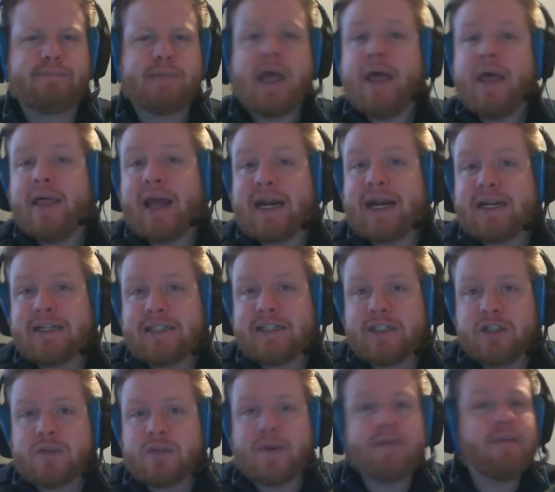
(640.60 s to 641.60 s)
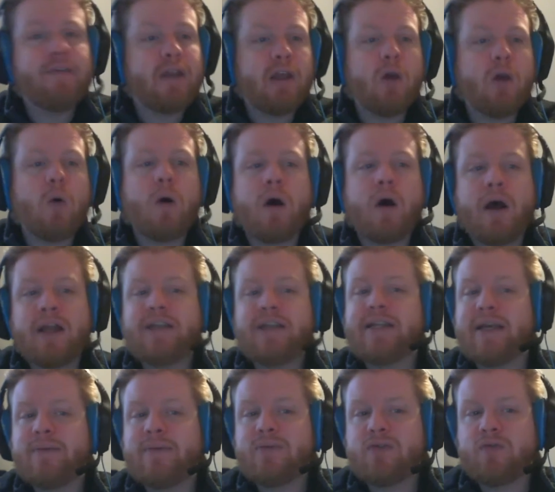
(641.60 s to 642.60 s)
That concludes my video on
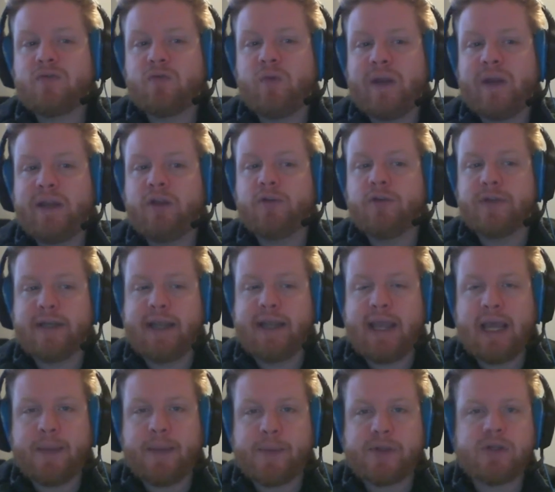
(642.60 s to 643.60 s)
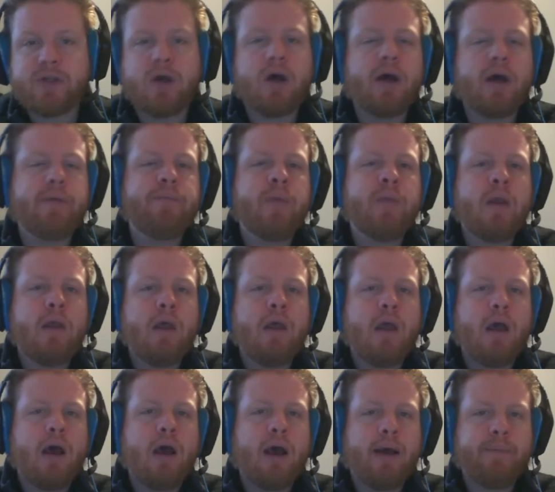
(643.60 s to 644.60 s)
tips when using Amazon.
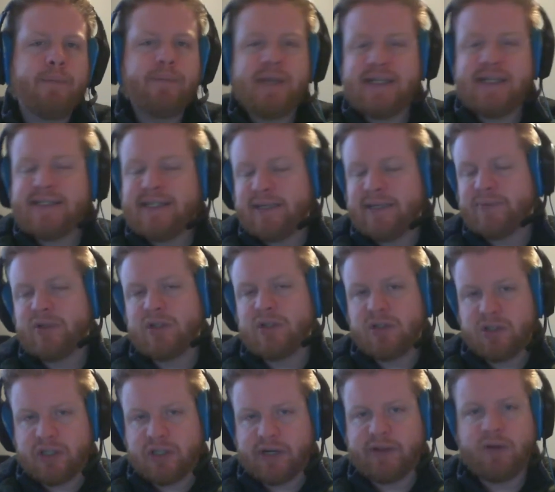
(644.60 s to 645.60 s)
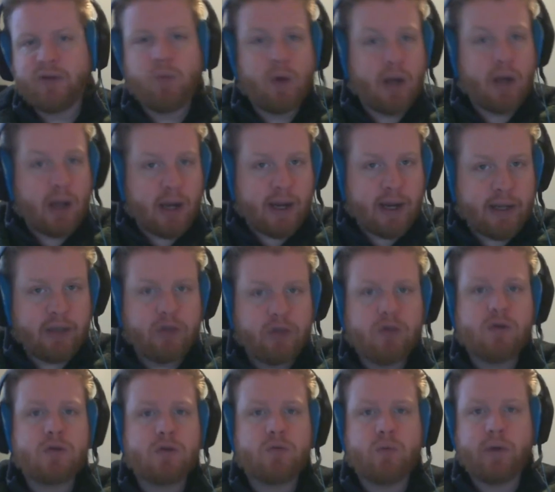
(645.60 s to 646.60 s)
These tips are generally what I
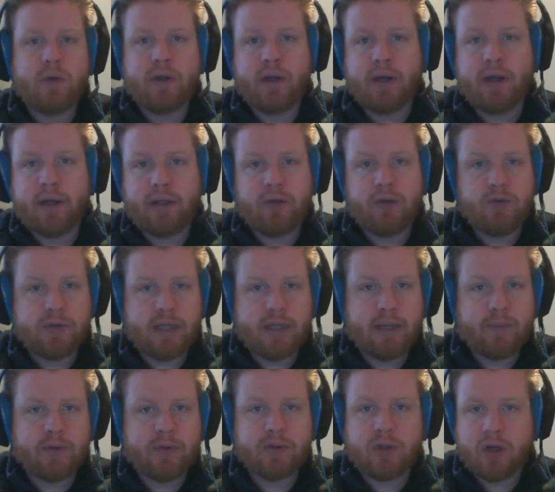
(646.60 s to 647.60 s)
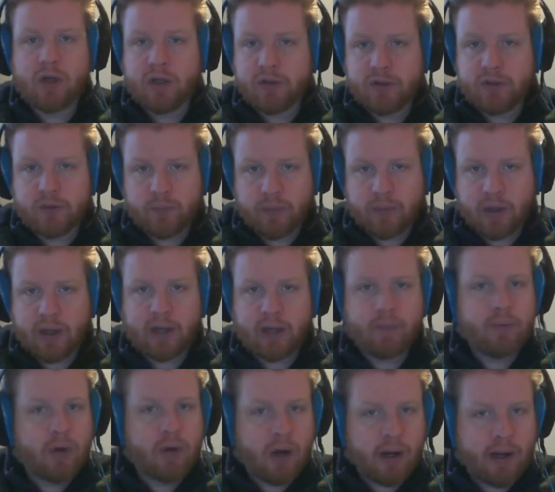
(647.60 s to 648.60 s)
use when I use Amazon to buy
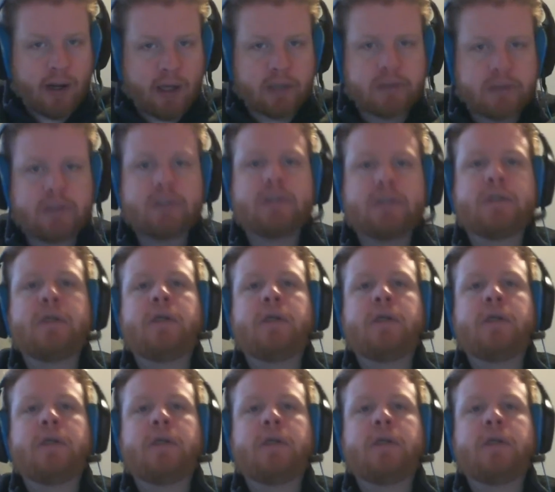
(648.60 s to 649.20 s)
products.